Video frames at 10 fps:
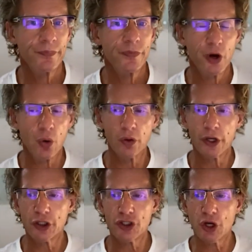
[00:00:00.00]
They're only
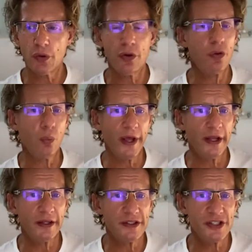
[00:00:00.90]
going to show you the
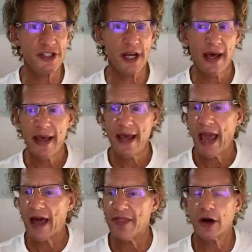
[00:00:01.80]
wins,
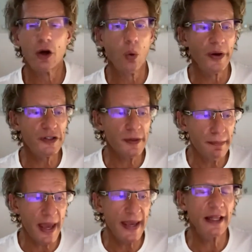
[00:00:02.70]
and they're going to
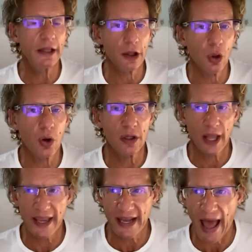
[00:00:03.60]
make it look
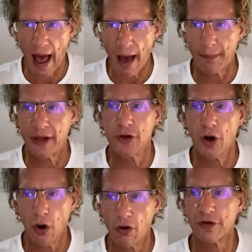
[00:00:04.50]
like it happened
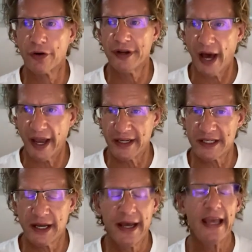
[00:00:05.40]

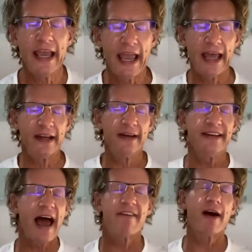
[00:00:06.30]
overnight. It
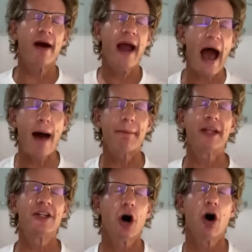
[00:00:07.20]
never
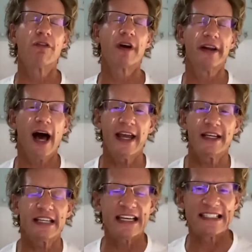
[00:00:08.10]
happens
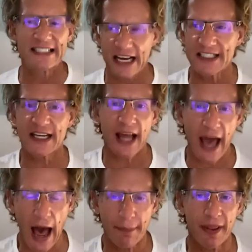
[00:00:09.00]
overnight. It doesn't
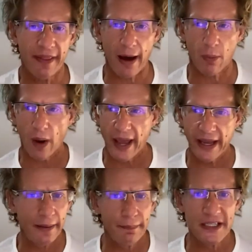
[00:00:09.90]
happen that
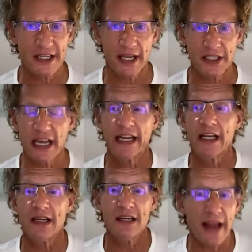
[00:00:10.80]
way in business, and
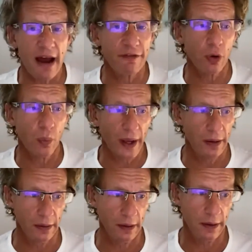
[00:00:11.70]
it never will.